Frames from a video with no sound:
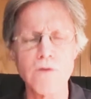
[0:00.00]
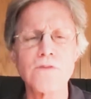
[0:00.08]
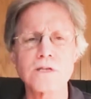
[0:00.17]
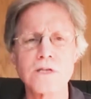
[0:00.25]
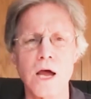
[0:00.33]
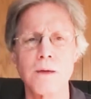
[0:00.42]

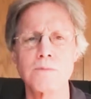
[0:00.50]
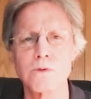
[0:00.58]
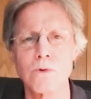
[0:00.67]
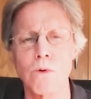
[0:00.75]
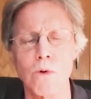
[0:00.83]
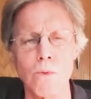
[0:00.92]

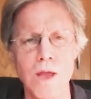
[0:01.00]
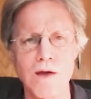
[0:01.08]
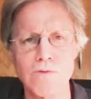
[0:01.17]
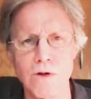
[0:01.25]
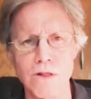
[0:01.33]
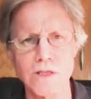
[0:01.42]
Oftentimes, we
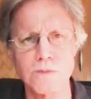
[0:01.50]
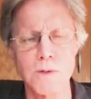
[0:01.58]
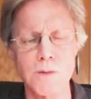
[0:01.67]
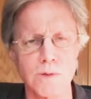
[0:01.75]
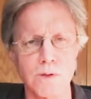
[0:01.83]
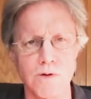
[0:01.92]
have one of these
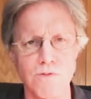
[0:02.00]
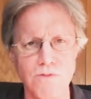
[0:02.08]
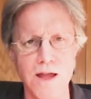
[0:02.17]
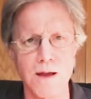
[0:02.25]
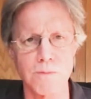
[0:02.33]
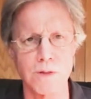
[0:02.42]
people in our
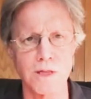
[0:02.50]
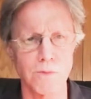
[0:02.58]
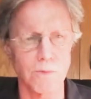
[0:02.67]
family,